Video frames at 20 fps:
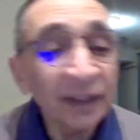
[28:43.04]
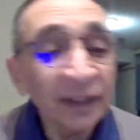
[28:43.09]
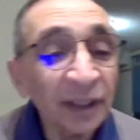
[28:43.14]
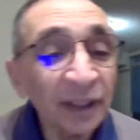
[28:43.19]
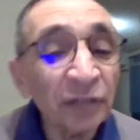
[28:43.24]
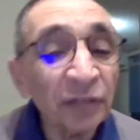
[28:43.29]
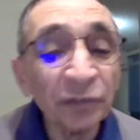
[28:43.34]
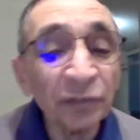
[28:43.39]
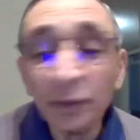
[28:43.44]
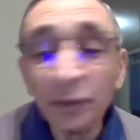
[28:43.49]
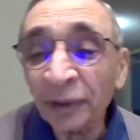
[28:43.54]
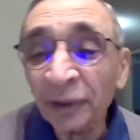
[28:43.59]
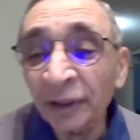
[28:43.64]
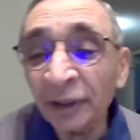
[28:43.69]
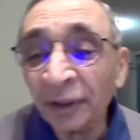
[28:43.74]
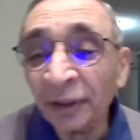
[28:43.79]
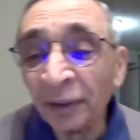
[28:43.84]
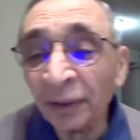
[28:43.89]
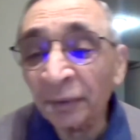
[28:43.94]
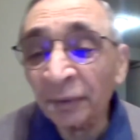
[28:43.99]
If only
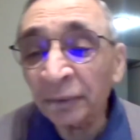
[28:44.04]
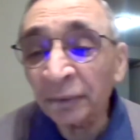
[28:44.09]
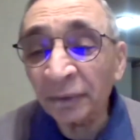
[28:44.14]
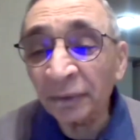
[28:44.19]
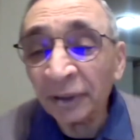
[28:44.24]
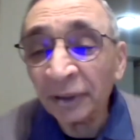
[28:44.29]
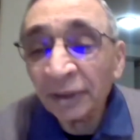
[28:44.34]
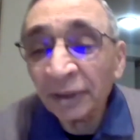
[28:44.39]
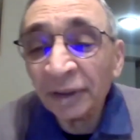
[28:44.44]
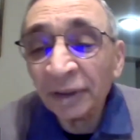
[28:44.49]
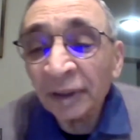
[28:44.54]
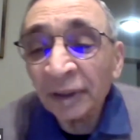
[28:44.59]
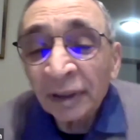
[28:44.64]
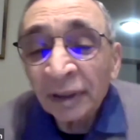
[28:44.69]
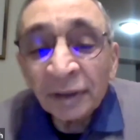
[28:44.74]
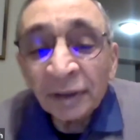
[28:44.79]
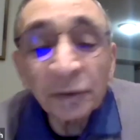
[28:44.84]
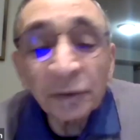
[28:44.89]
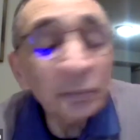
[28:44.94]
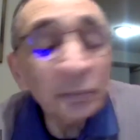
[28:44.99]
all routines
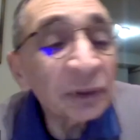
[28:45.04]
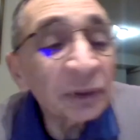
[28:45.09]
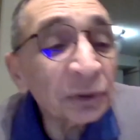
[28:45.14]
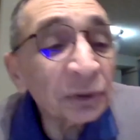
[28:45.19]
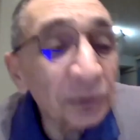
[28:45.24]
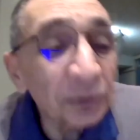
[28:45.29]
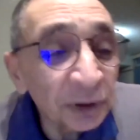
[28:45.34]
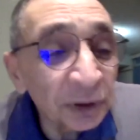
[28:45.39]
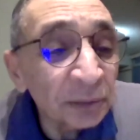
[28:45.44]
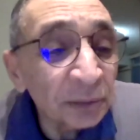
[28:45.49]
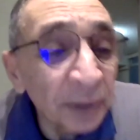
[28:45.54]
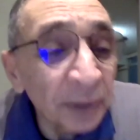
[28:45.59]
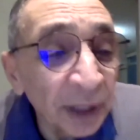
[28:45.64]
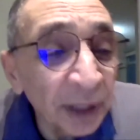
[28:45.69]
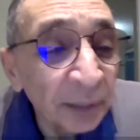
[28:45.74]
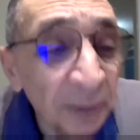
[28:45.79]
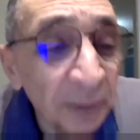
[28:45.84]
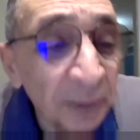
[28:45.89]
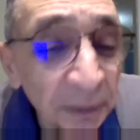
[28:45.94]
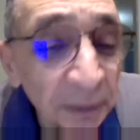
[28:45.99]
could be so
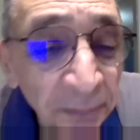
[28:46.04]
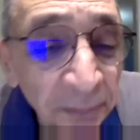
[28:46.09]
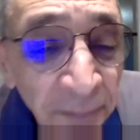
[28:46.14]
sublime, huh?